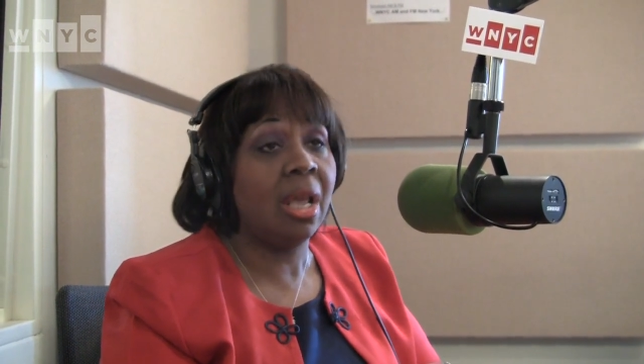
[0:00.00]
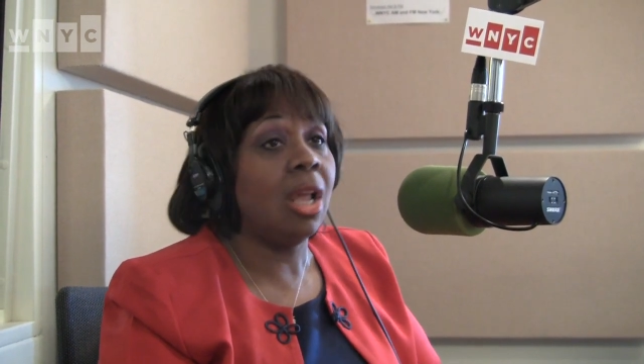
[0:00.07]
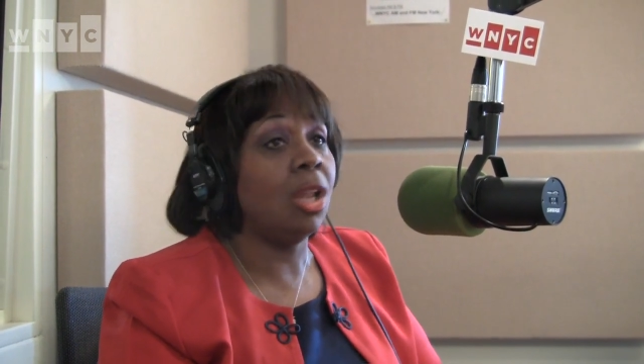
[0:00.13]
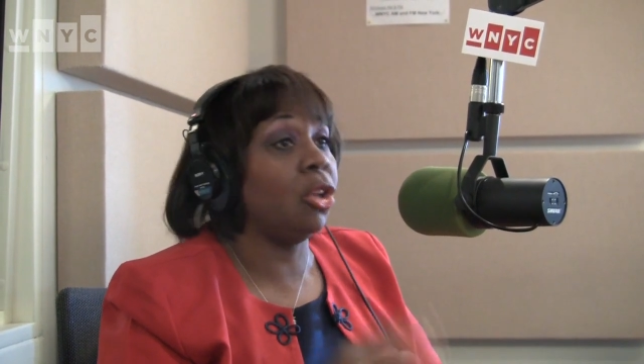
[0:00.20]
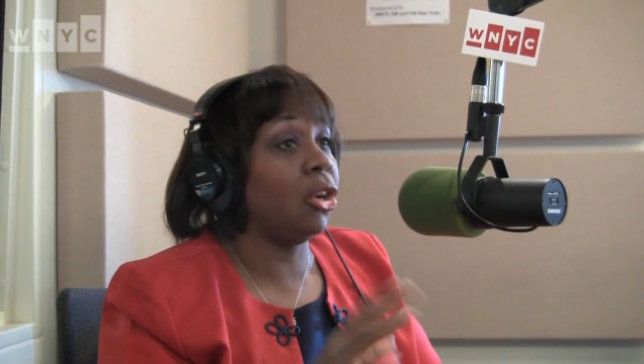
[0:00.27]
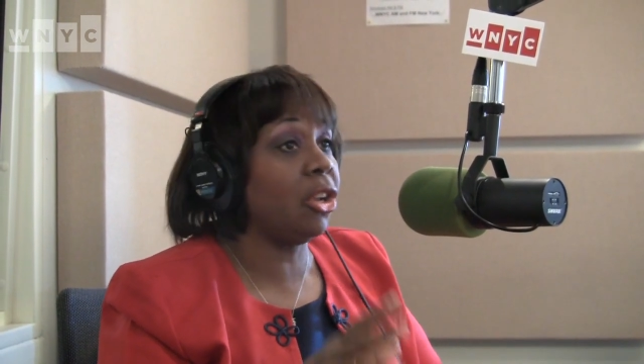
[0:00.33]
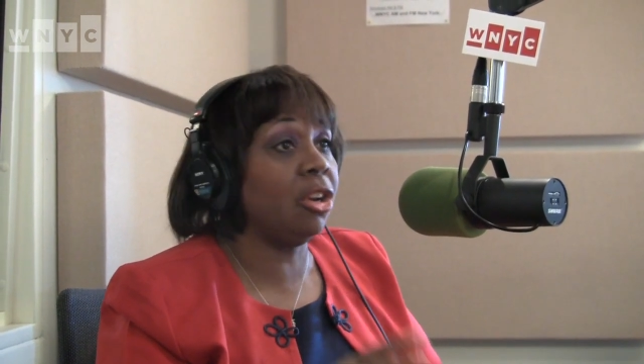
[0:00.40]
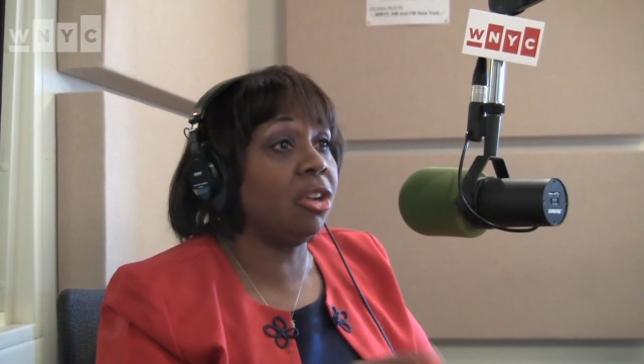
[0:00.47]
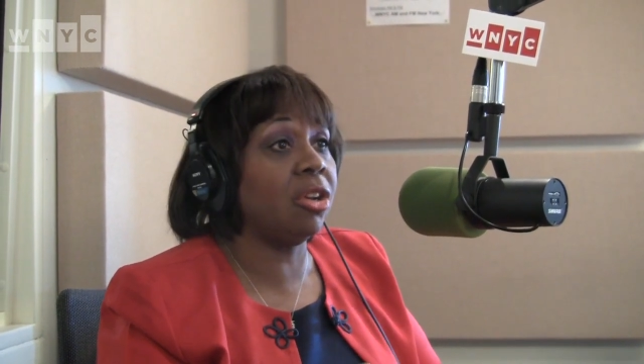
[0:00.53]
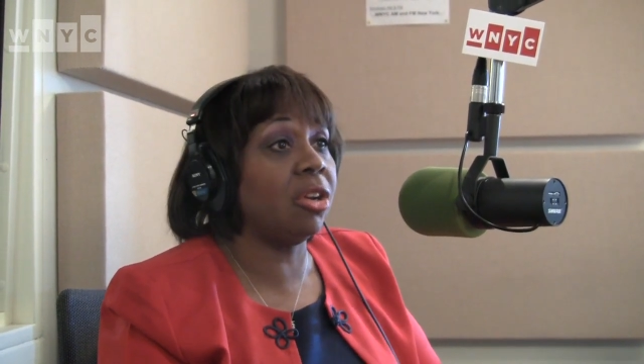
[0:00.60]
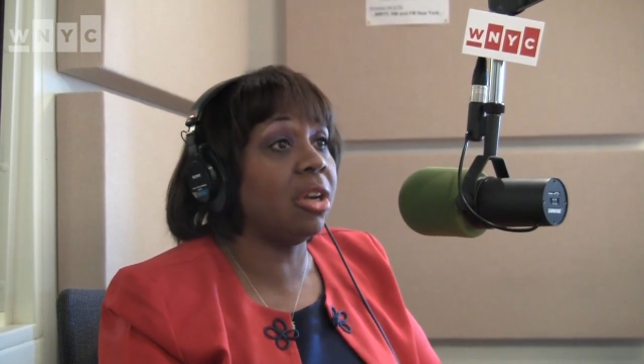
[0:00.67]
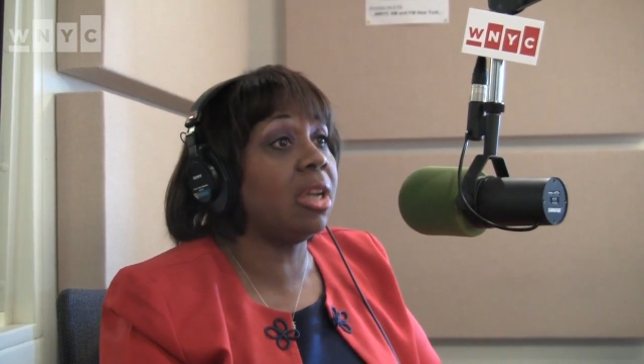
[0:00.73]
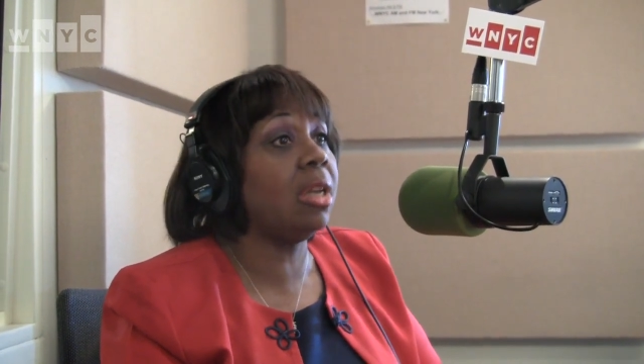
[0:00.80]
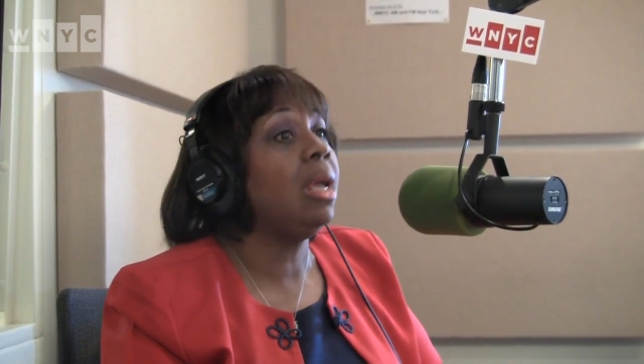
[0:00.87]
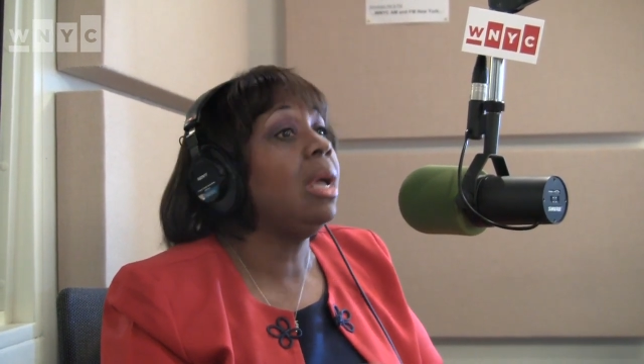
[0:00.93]
looking
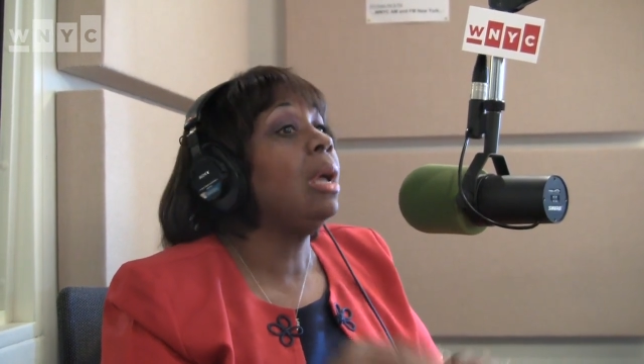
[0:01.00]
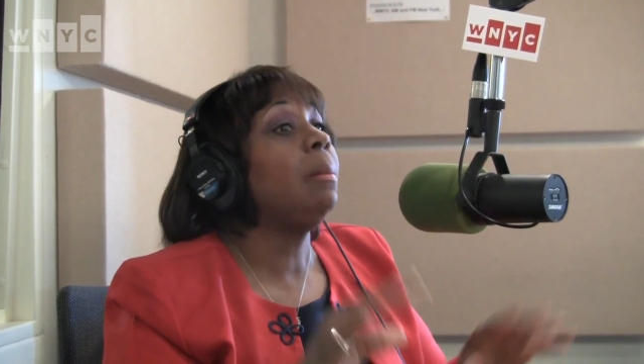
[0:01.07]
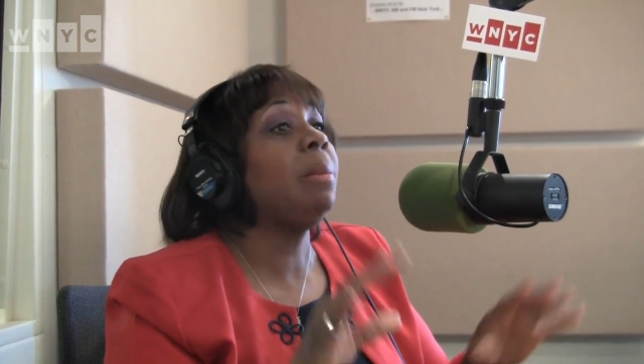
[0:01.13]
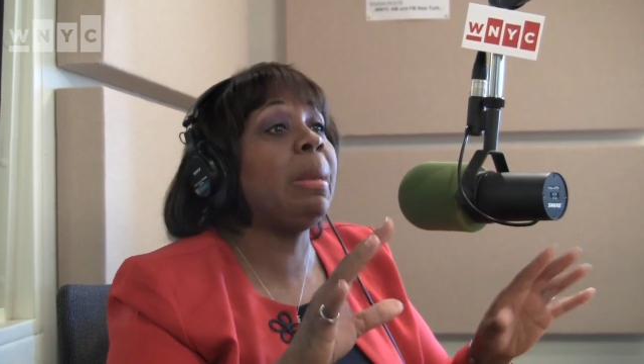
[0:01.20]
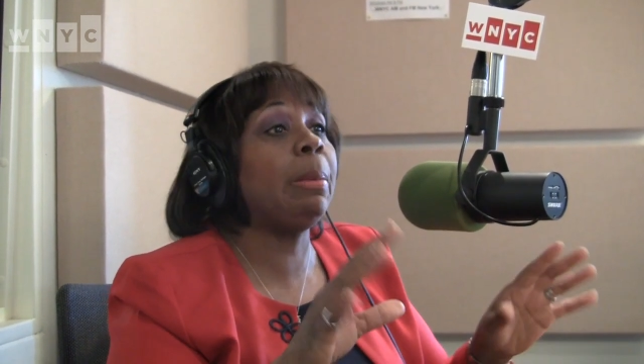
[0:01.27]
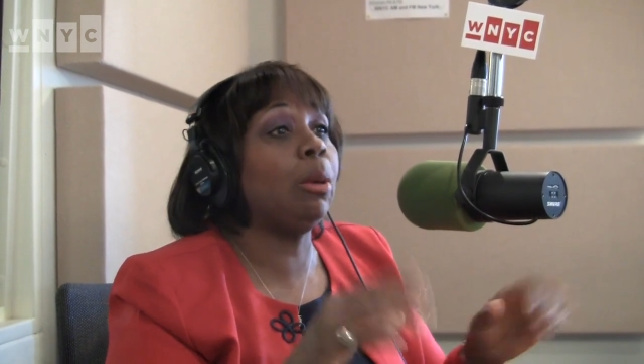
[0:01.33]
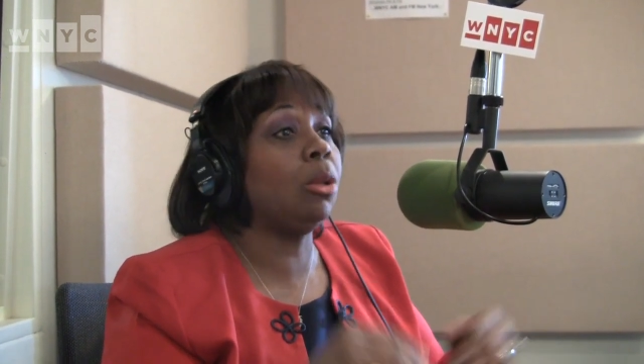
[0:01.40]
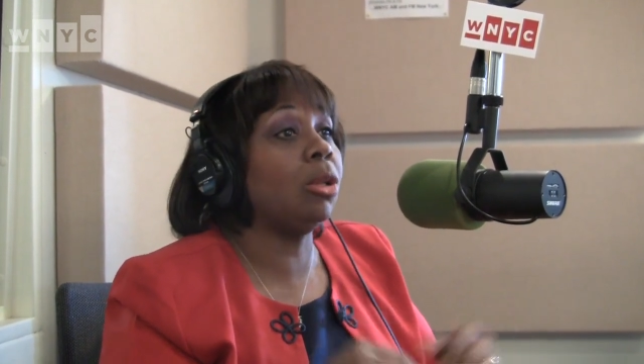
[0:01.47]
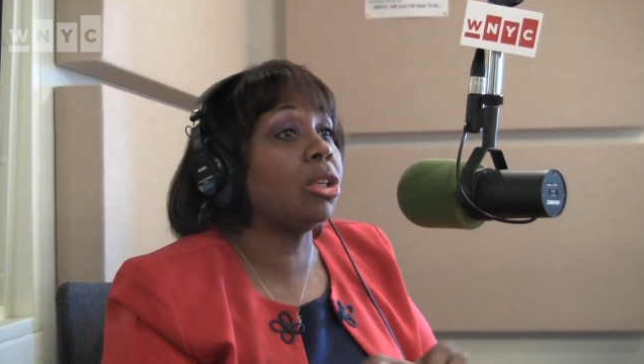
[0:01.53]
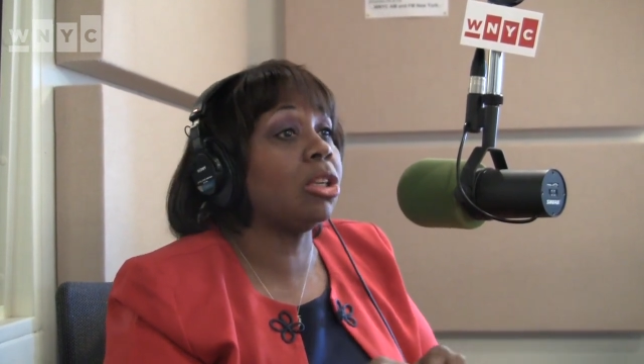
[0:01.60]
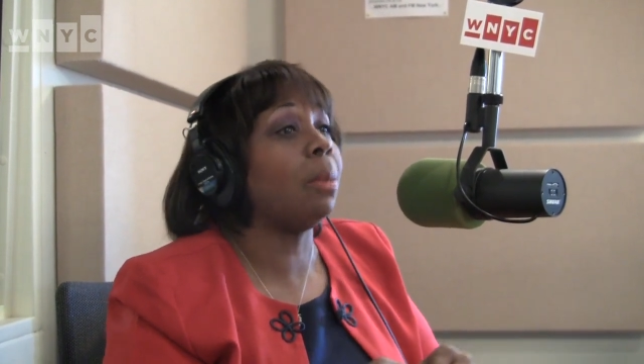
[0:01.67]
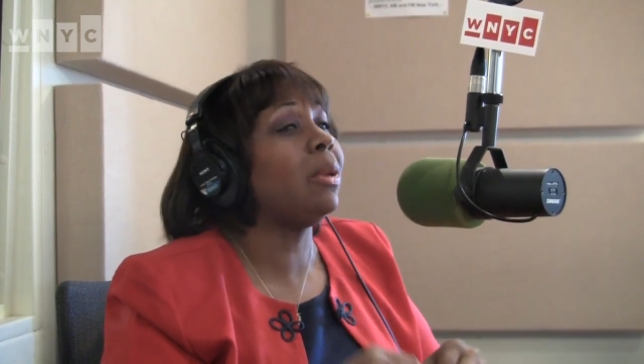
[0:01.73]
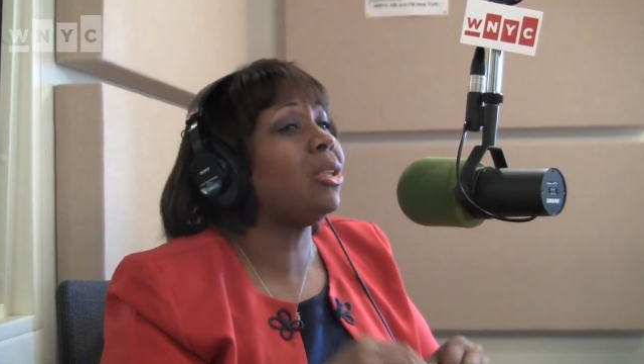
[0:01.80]
good, people will look at it.